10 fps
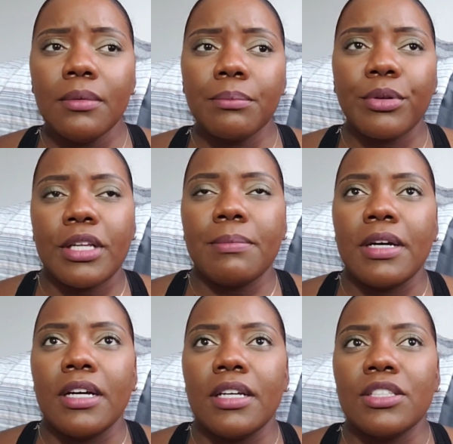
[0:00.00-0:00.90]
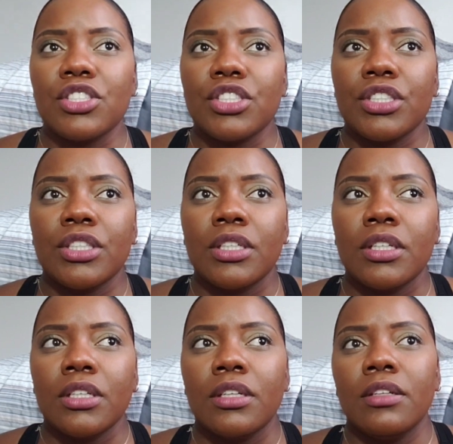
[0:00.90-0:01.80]
pretty much
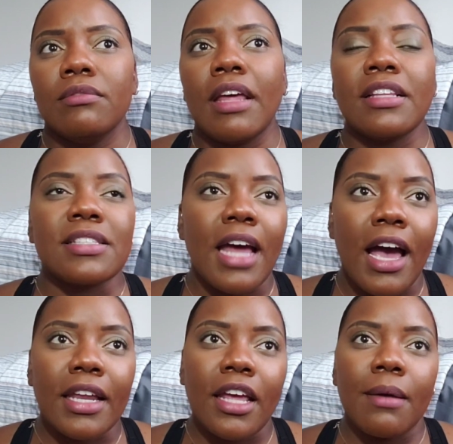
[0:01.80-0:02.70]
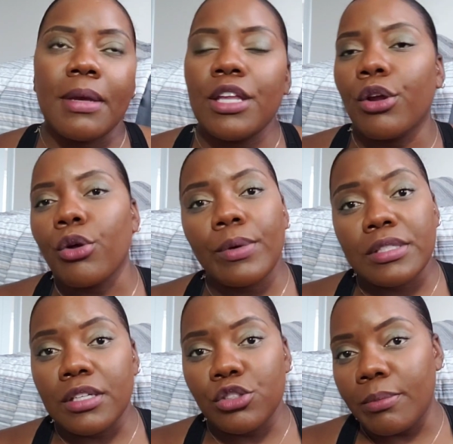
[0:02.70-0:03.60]
they denied him, and he don't know what he's
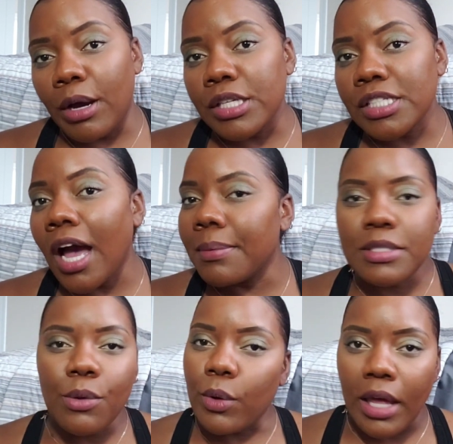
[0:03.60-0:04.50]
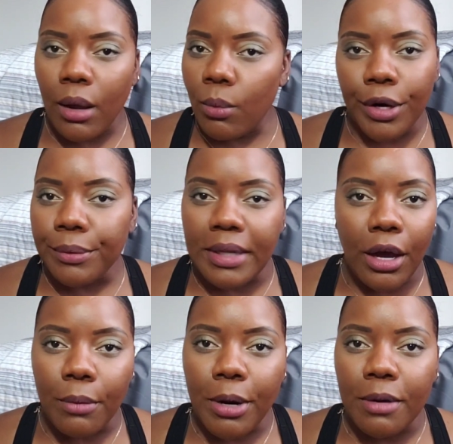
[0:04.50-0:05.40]
gonna do about his job because they won't let him work
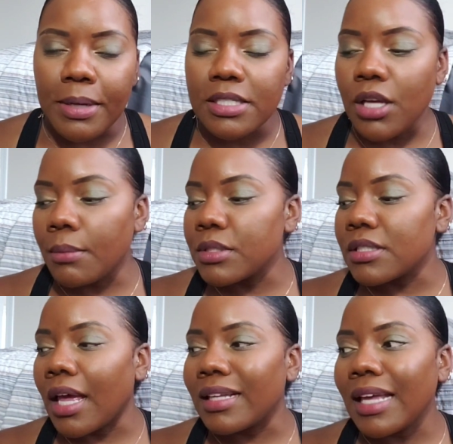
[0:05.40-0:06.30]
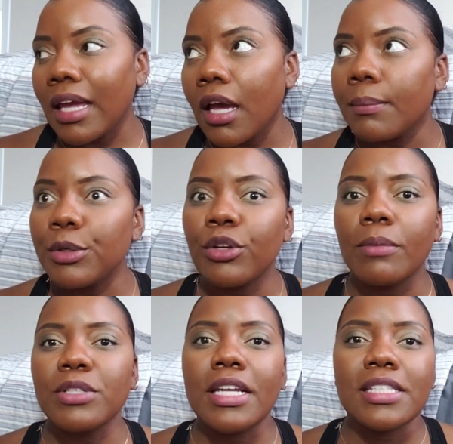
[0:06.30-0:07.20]
without a permit. So I'm just like, damn, I'm
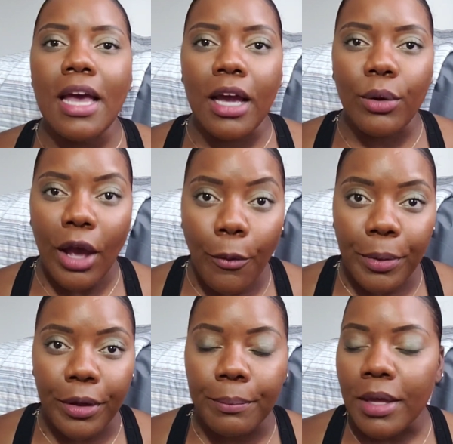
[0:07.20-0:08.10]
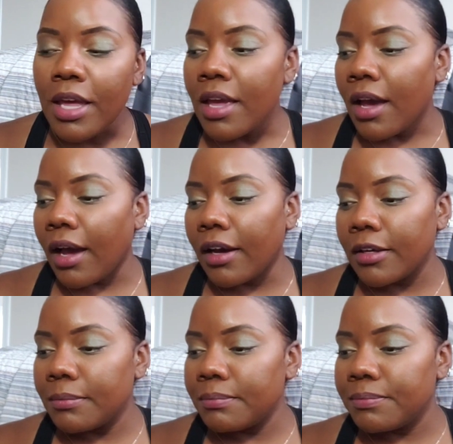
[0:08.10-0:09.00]
trying to see how I can help him.
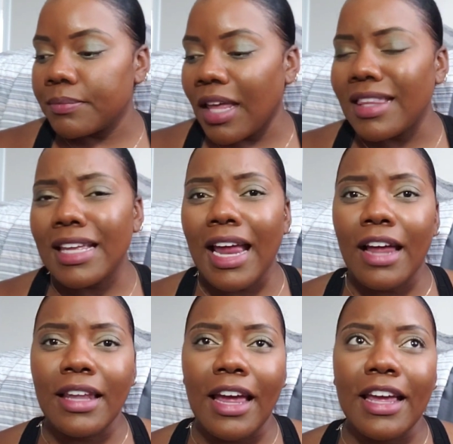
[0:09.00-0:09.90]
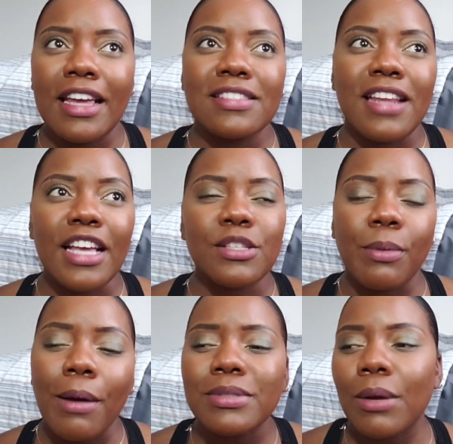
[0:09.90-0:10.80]
And then his next
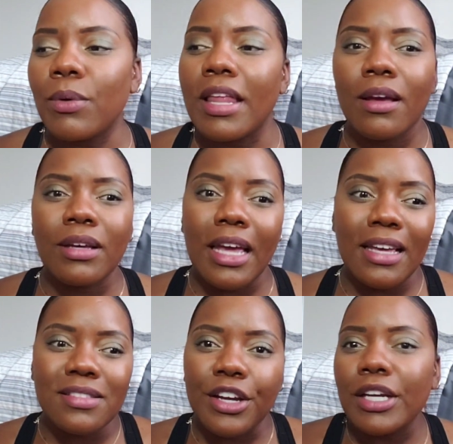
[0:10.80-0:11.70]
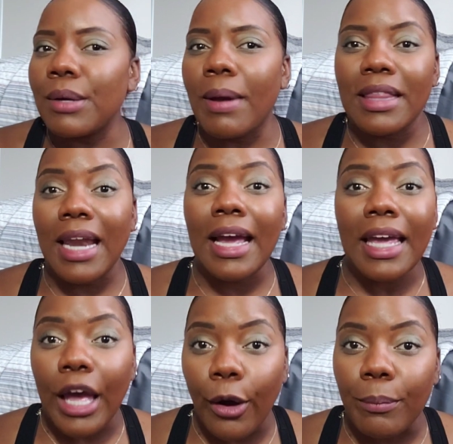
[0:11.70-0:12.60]
appointment, I was like, well, is there any way that I can
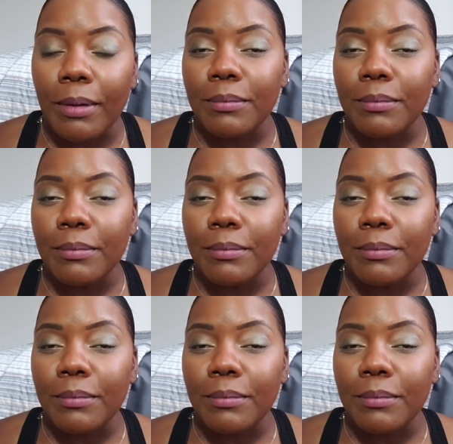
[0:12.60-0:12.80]
help